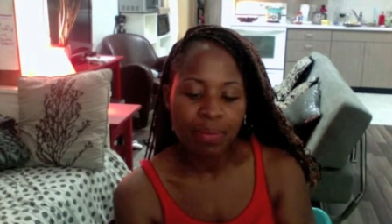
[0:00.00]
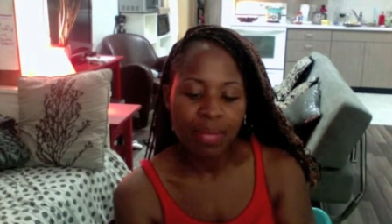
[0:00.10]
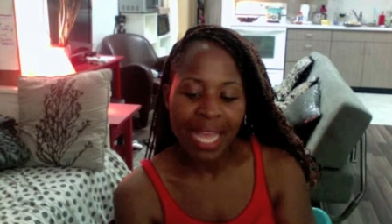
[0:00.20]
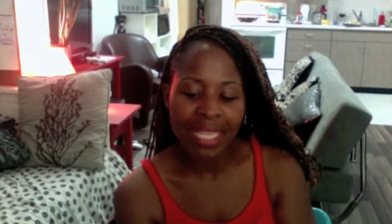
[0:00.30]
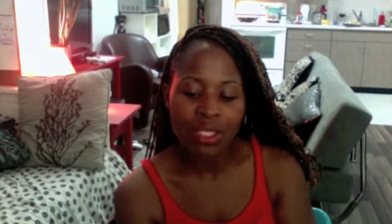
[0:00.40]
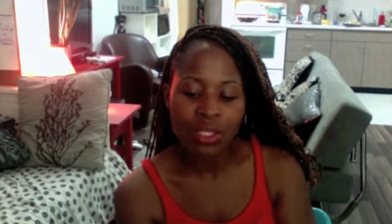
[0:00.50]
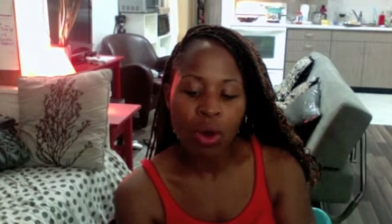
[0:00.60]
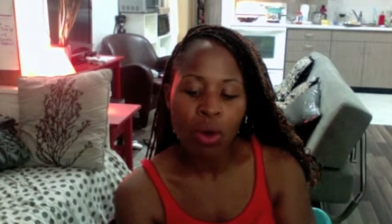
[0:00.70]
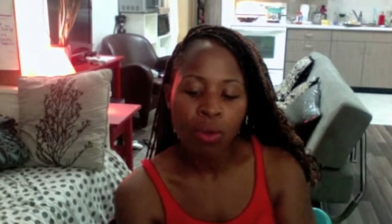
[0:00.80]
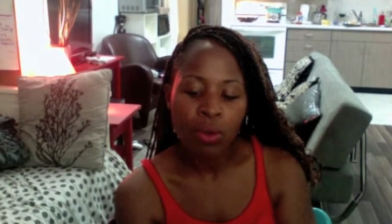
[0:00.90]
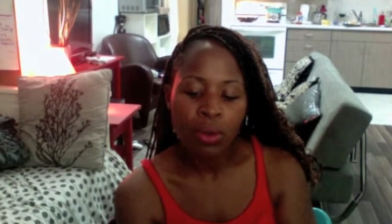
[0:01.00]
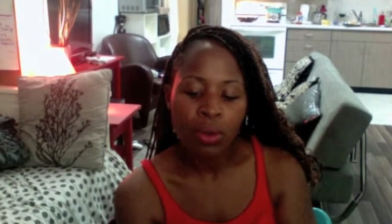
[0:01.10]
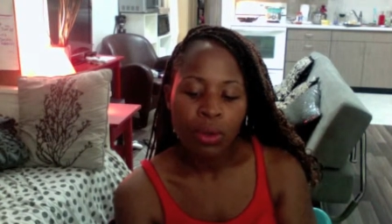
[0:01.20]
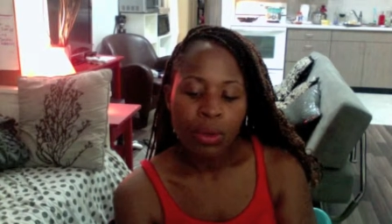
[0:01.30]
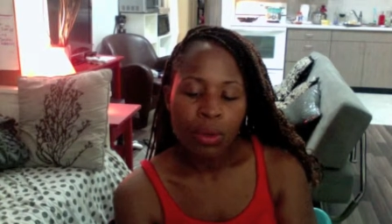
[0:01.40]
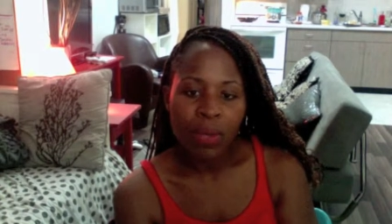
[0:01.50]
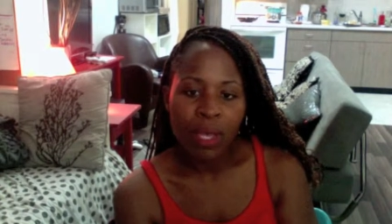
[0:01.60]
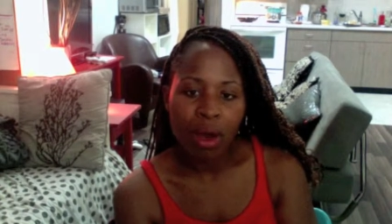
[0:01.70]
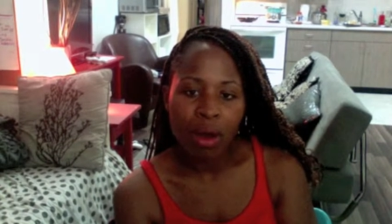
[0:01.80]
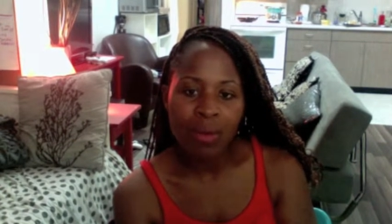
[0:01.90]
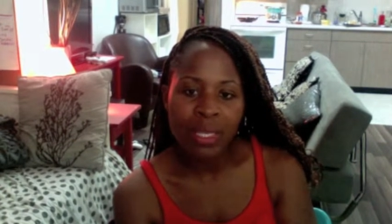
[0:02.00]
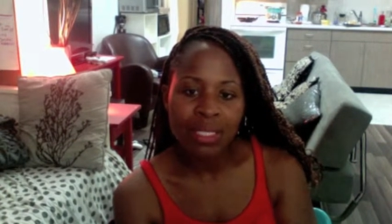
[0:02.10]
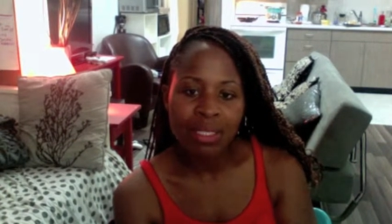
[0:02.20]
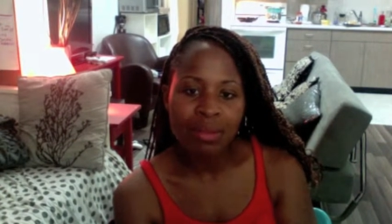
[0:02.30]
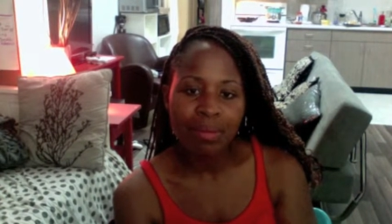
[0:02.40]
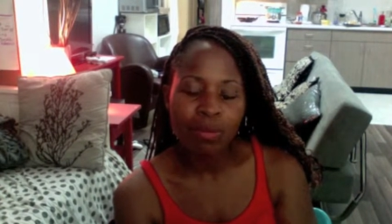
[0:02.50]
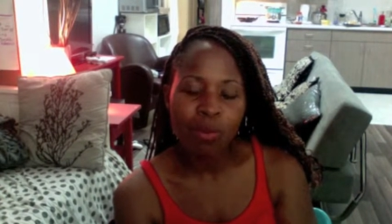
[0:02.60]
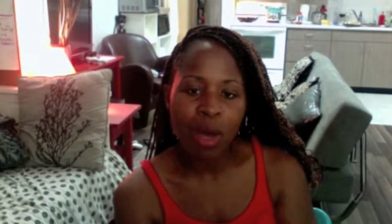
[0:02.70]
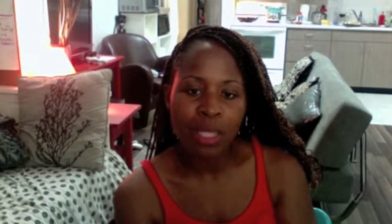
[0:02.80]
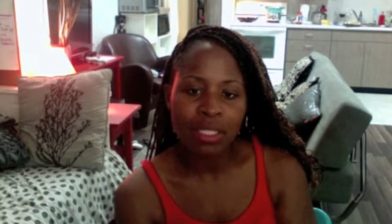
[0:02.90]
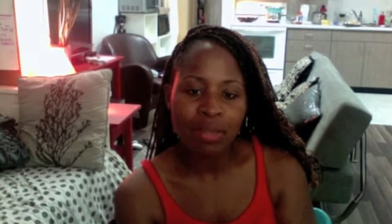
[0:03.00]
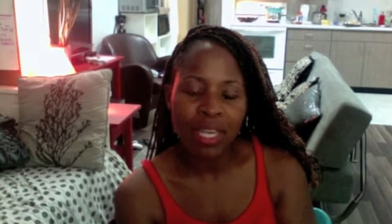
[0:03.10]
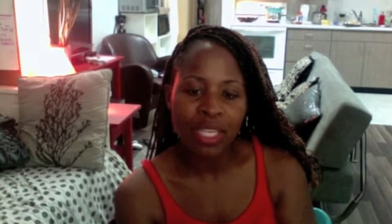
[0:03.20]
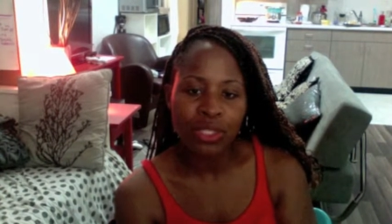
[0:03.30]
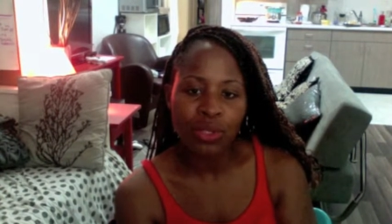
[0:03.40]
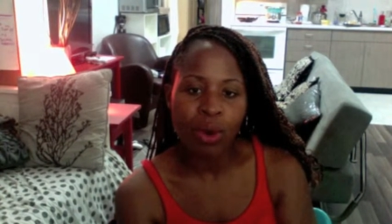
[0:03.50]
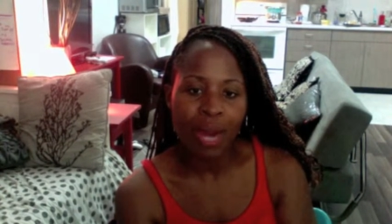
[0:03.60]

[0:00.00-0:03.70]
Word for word: And so we always want to make sure,